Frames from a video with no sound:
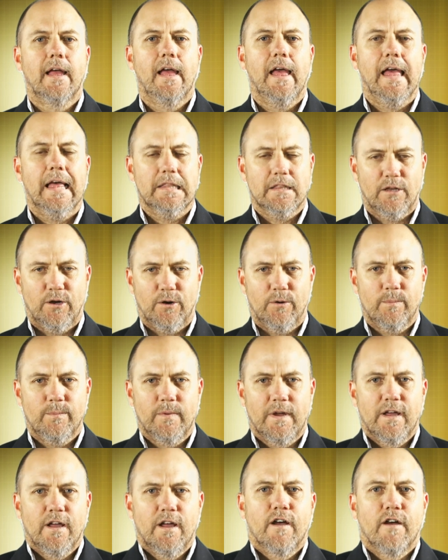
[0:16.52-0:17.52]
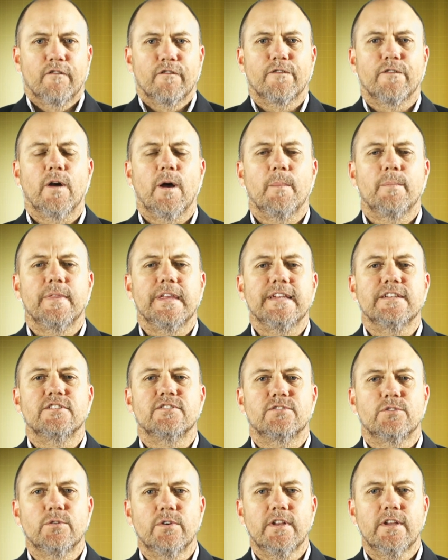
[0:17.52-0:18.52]
Hello from the
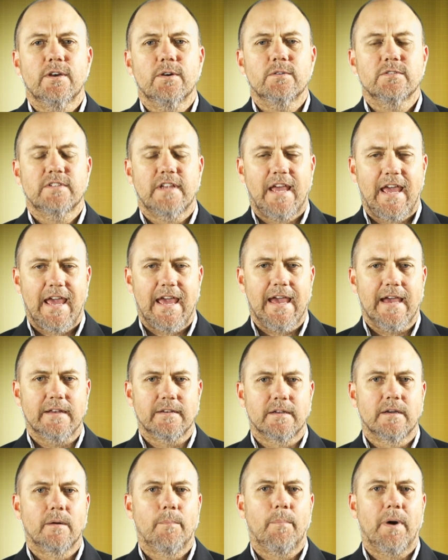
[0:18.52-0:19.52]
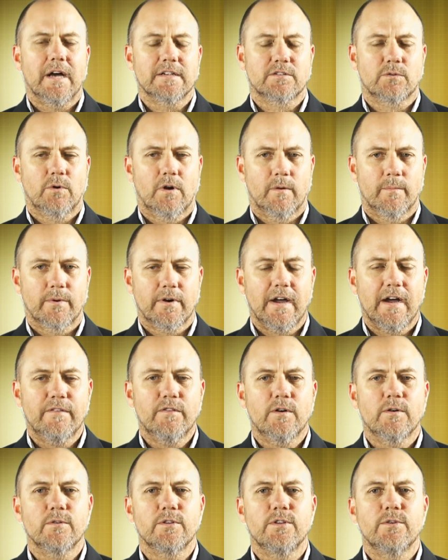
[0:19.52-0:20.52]
studios at Pascual
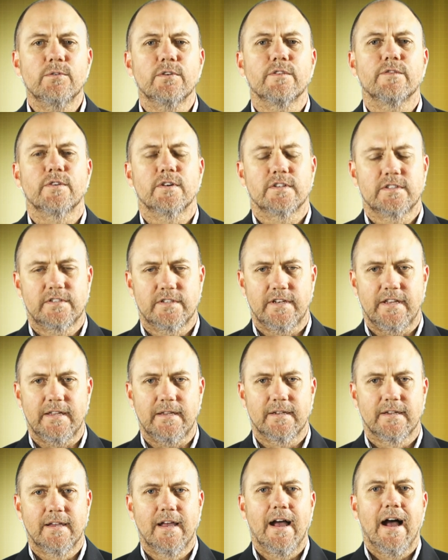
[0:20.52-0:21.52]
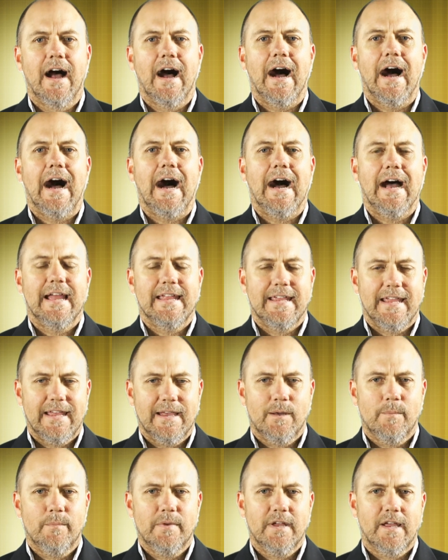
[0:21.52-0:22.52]
Bravo University. I
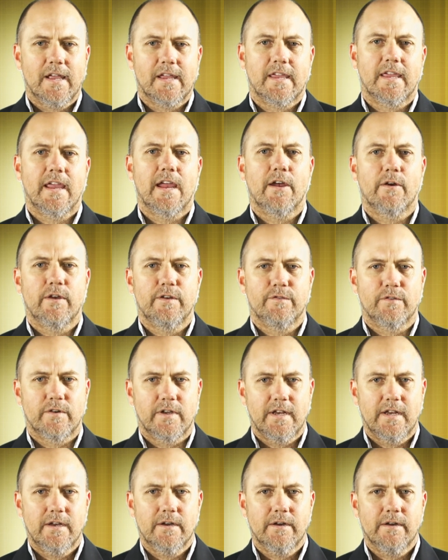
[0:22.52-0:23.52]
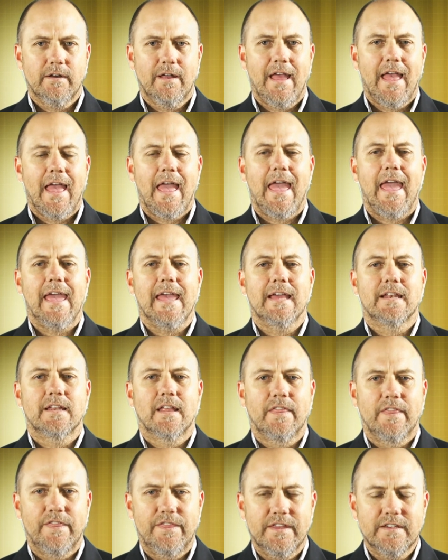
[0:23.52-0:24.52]
am Gary Vernier, and
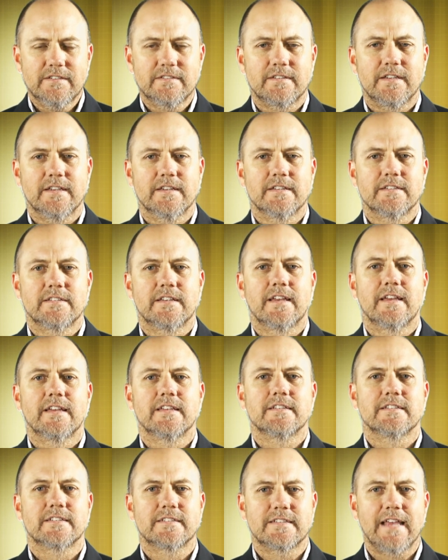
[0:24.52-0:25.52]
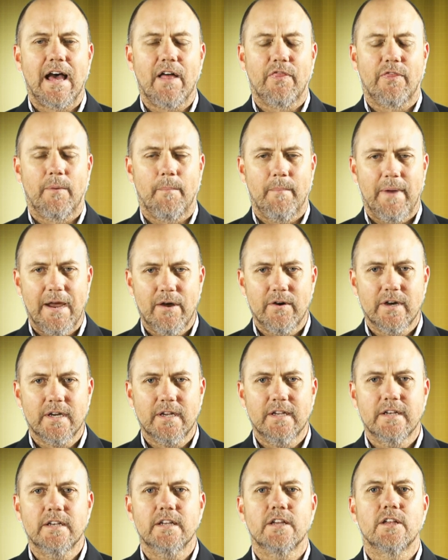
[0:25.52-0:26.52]
this is South
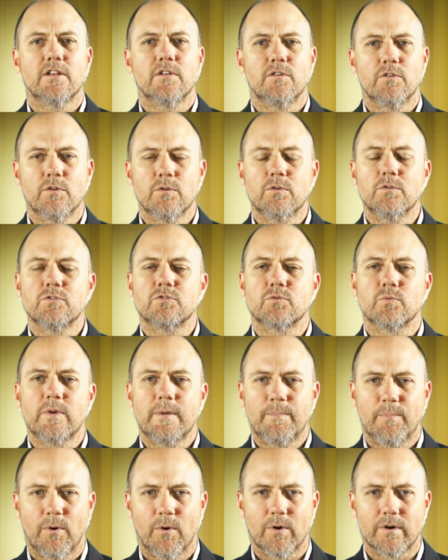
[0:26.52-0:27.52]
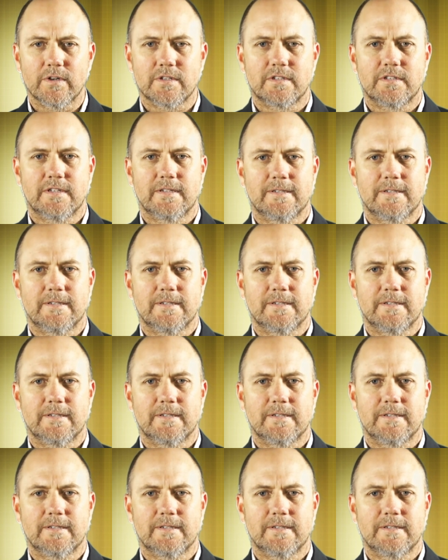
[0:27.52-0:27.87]
American News Report.